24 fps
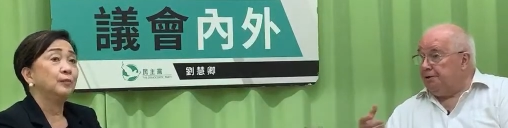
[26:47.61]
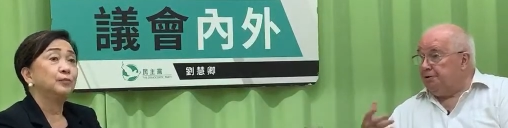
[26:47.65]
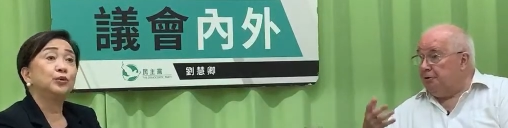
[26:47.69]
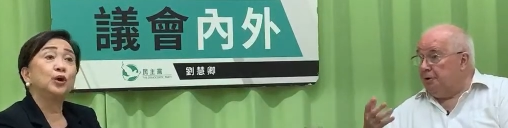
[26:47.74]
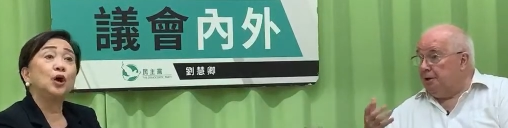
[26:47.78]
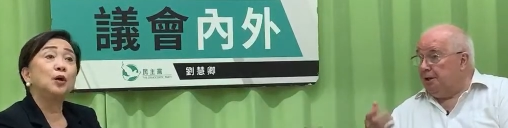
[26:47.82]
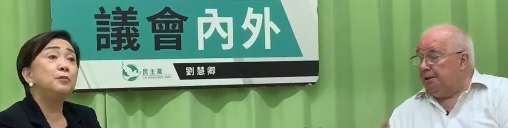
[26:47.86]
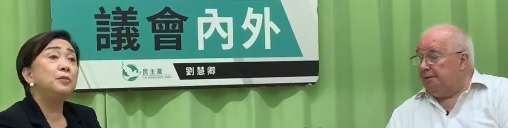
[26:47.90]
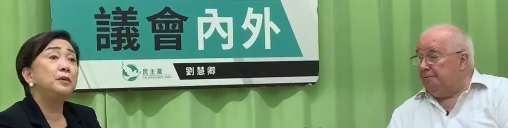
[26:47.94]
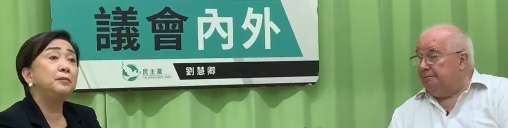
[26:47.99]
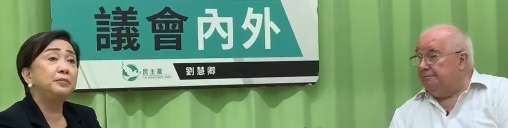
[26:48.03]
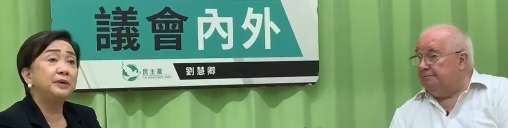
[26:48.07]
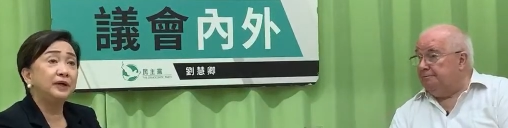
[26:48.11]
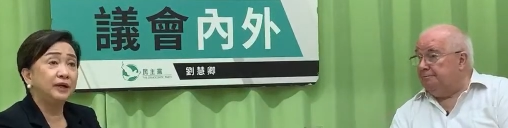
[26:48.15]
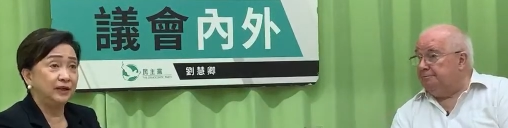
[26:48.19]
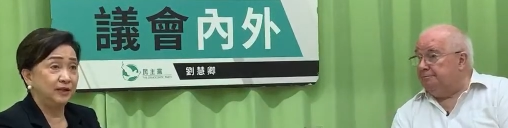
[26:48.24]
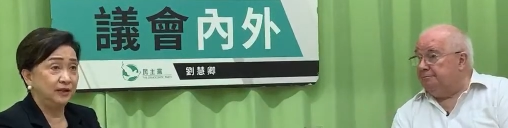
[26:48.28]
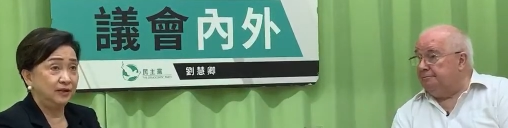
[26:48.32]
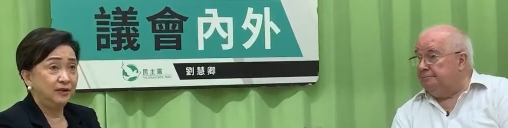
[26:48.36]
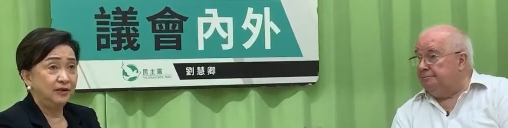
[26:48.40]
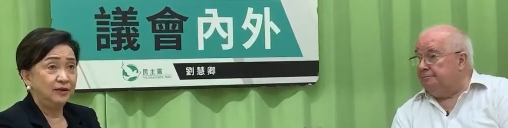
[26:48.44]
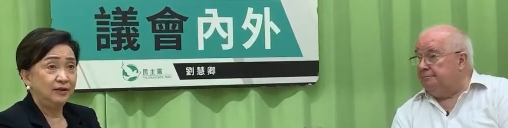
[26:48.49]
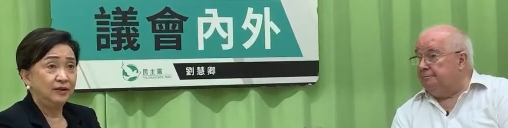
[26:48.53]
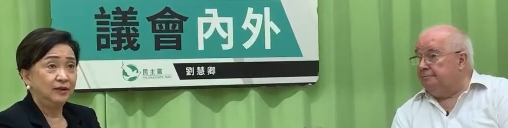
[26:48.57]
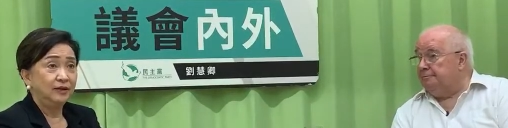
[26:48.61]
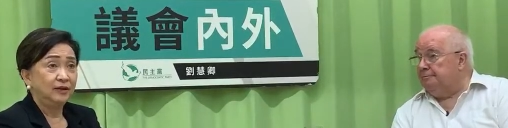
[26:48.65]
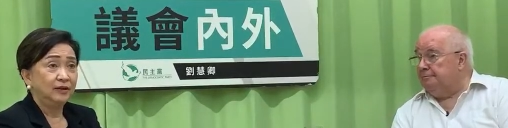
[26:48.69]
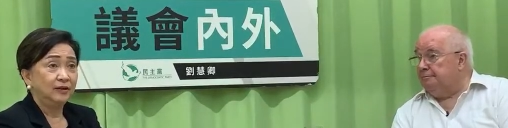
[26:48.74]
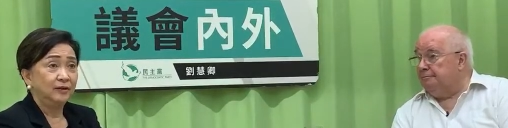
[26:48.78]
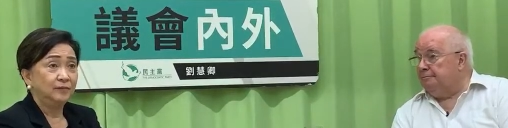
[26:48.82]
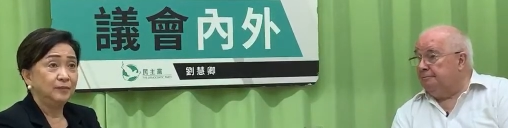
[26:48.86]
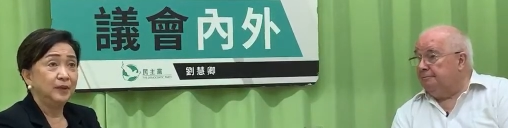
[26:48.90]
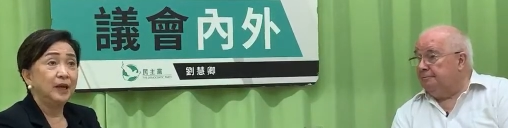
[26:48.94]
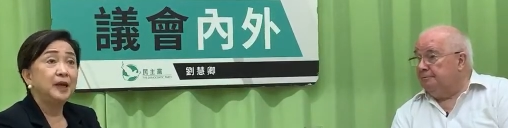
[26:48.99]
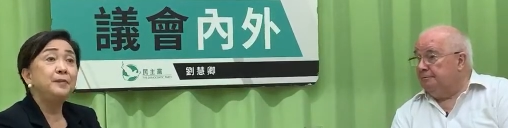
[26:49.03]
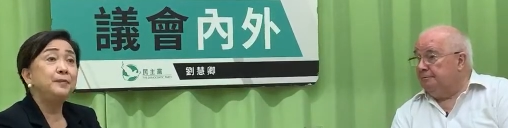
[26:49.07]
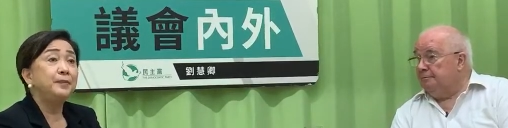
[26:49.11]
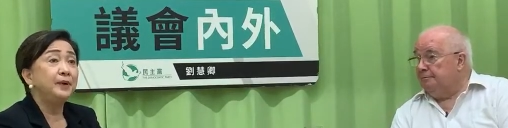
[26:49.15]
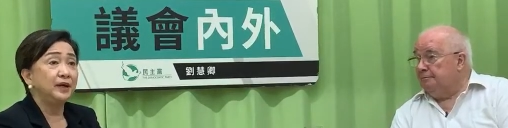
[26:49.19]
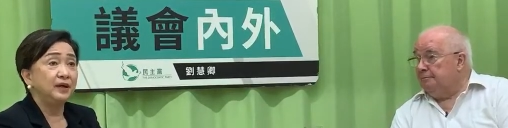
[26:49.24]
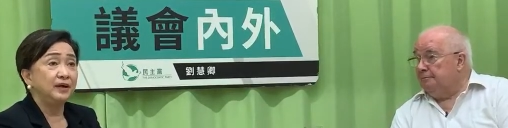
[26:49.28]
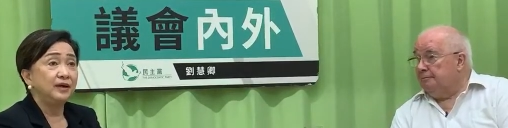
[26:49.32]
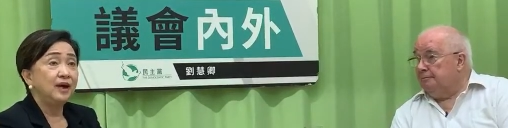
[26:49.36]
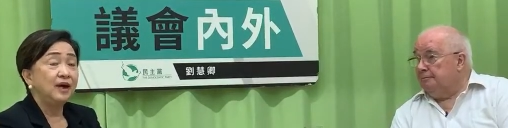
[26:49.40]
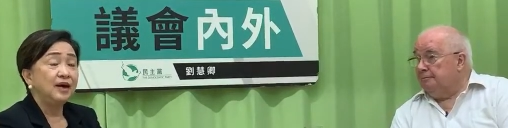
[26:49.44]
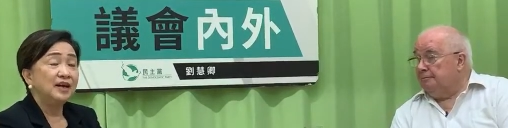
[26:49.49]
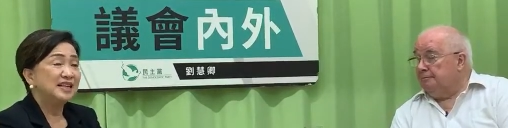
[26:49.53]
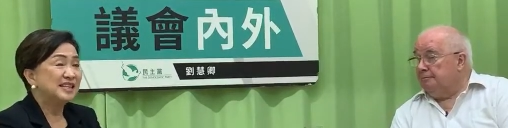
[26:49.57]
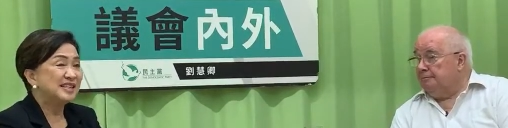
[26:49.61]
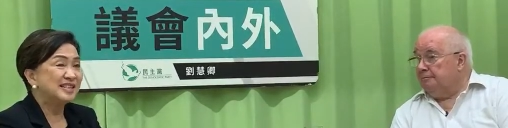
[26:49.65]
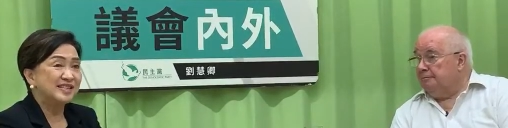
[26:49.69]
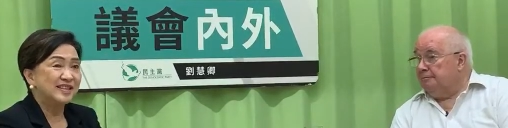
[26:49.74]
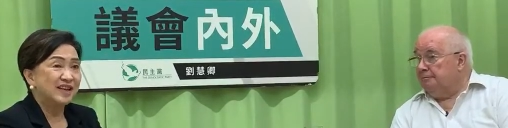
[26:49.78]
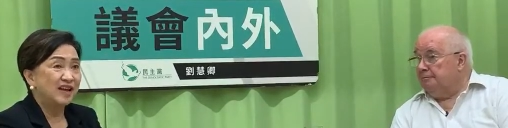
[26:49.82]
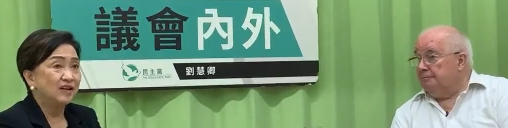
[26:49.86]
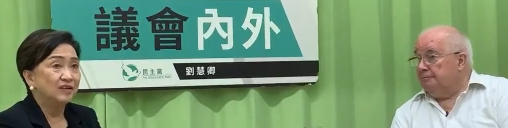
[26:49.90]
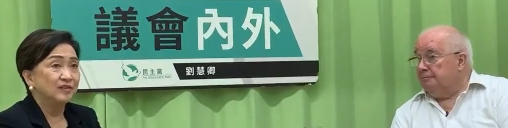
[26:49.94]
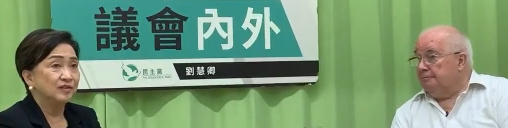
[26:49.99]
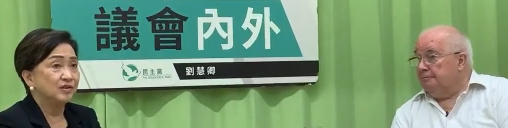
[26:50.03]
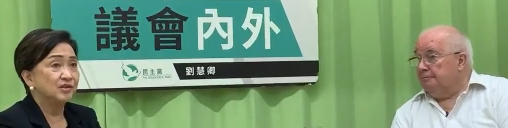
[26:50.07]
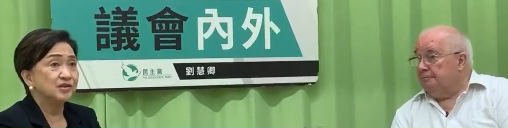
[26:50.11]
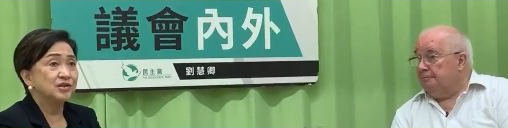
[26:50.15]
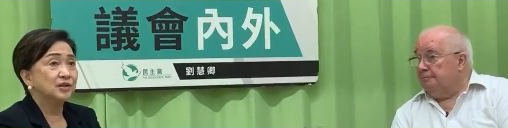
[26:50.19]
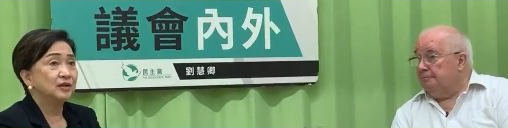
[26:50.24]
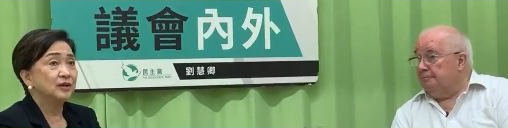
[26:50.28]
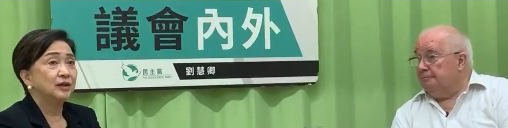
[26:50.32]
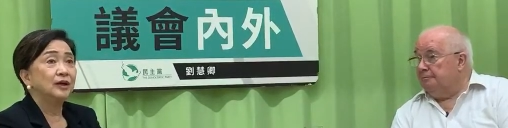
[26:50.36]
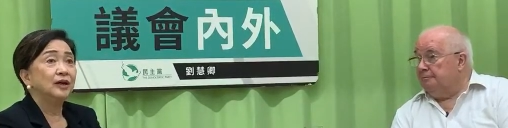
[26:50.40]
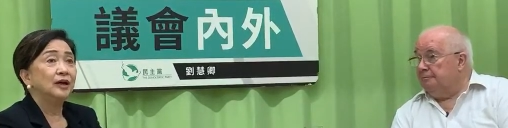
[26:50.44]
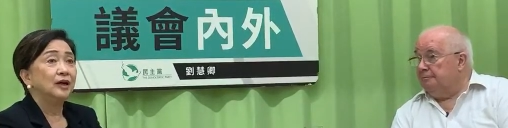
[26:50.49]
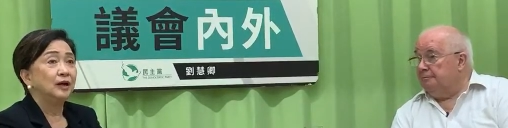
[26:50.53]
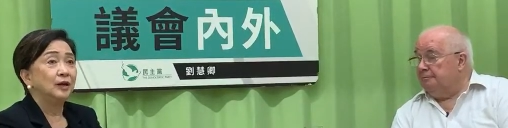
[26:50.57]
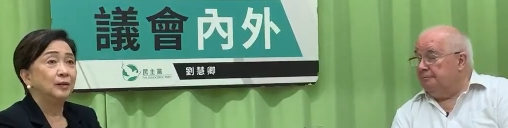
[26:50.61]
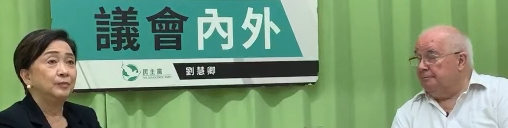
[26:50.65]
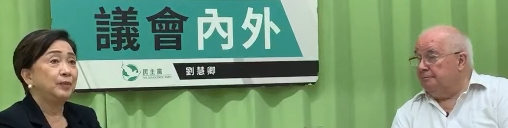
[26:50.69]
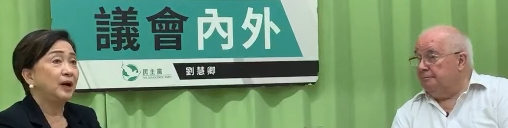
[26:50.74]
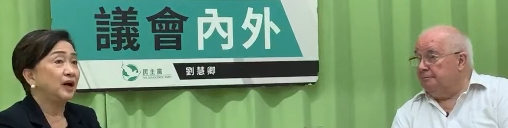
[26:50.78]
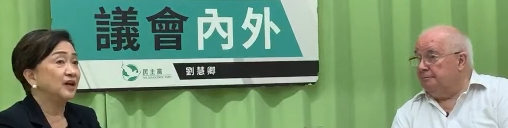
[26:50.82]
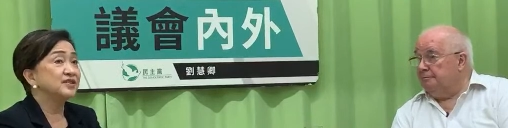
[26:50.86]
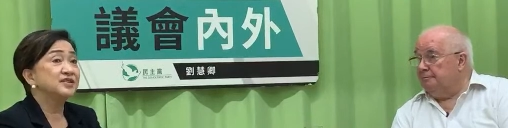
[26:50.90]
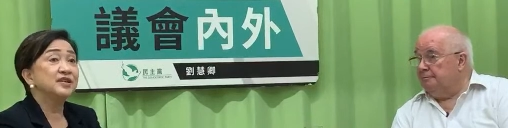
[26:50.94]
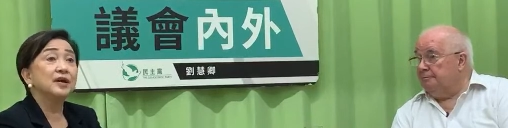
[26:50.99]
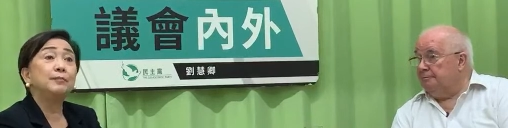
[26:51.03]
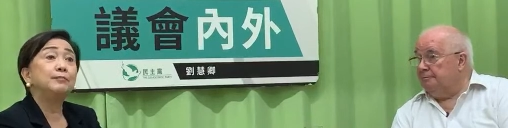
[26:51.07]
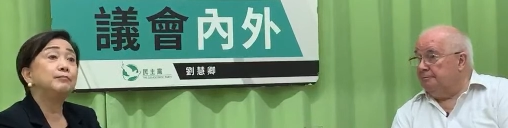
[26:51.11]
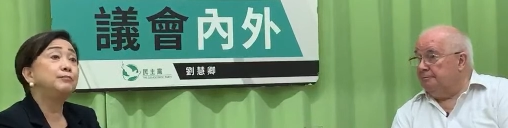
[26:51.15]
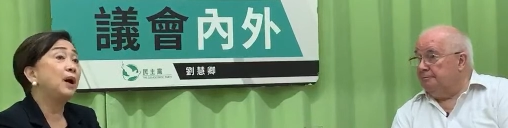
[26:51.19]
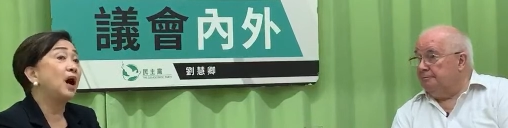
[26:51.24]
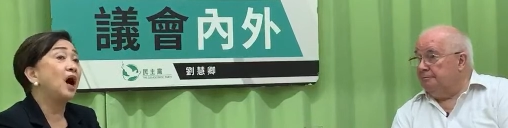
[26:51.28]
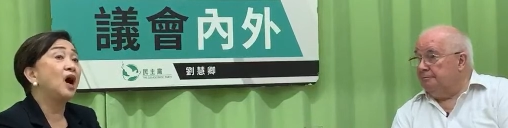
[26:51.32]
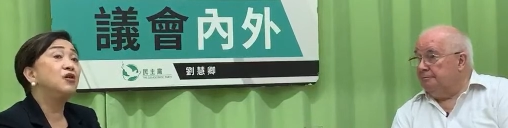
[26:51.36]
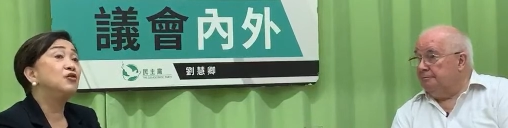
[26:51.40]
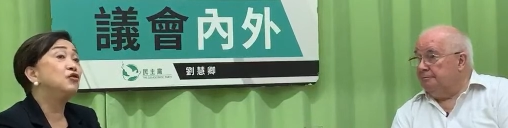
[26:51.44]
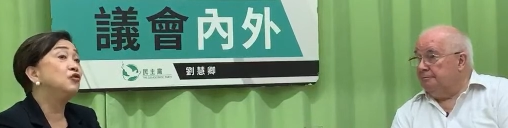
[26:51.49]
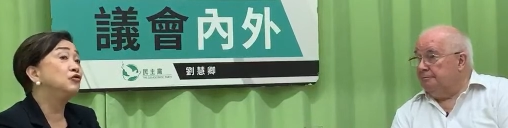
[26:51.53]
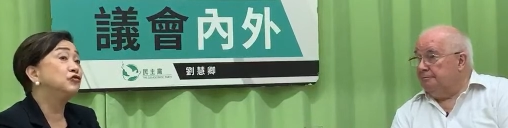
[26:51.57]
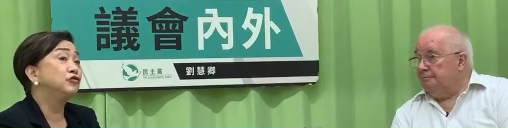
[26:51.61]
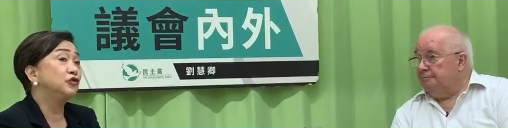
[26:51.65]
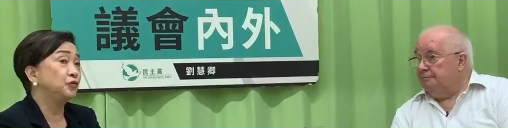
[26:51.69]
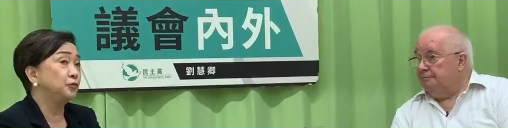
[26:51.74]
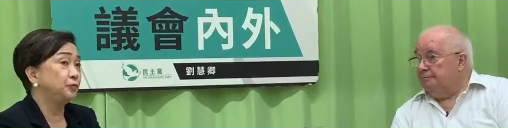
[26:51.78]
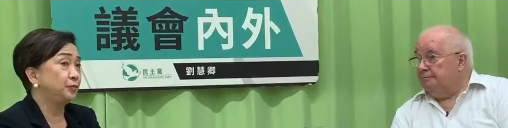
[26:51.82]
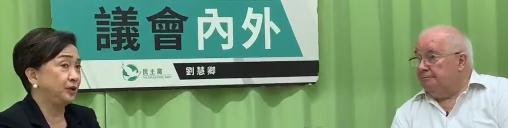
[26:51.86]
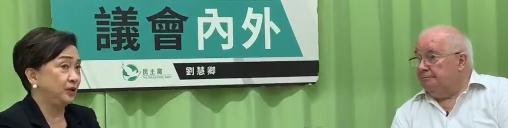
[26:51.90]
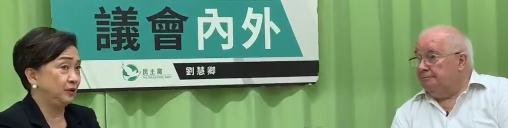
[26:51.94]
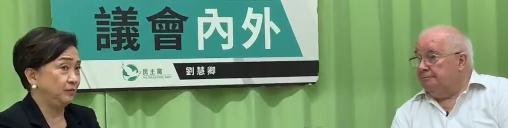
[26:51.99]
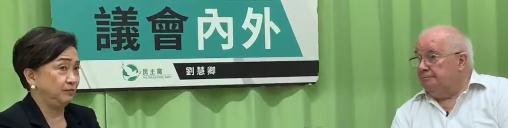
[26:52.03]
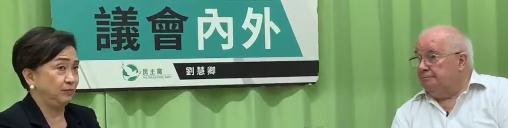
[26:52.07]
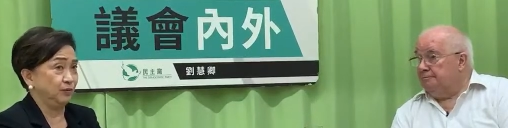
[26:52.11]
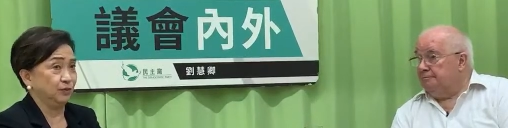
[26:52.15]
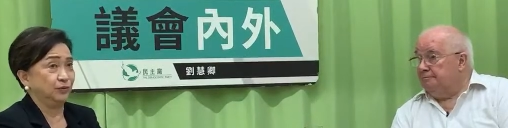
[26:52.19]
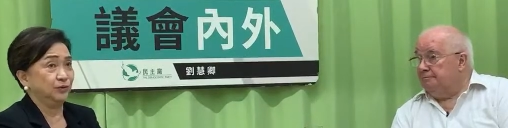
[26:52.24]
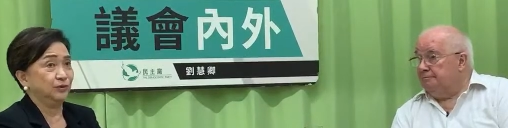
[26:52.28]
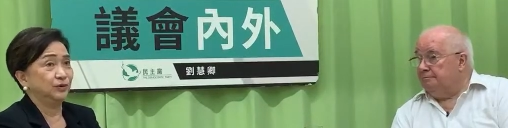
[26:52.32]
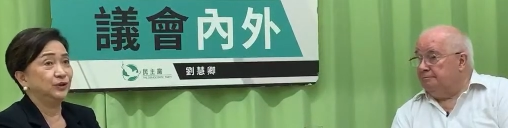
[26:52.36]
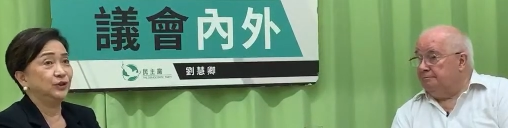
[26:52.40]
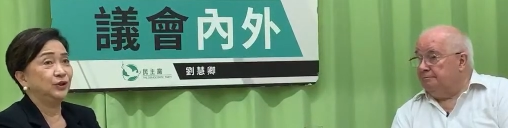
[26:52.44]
Speaker 1: Probably, maybe, sent by some powerful people